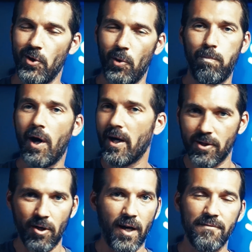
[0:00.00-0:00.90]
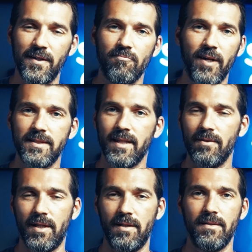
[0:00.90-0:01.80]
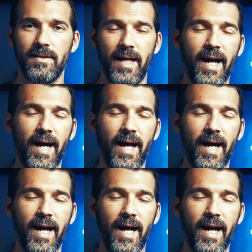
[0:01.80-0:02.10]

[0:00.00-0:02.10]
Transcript: you know, pot of coffee right down the, the